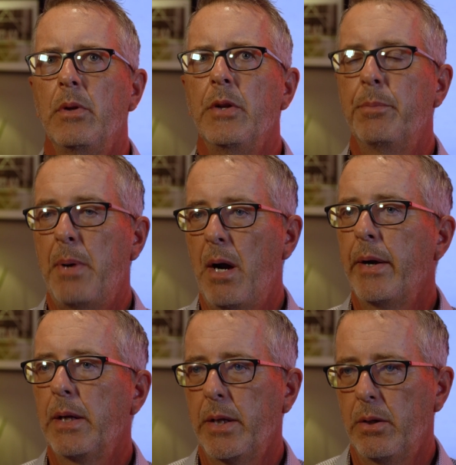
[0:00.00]

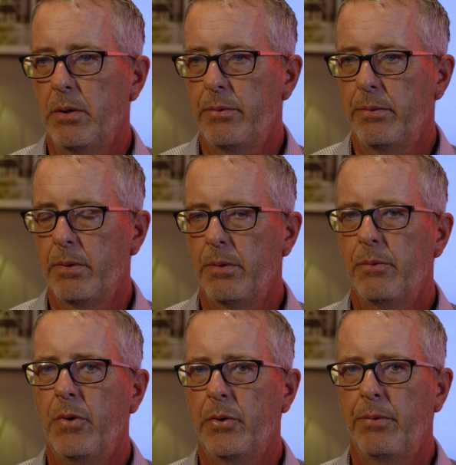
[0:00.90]
Inspiring leaders,
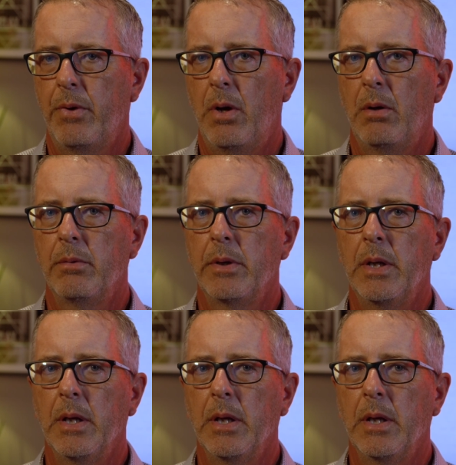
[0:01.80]
first of all,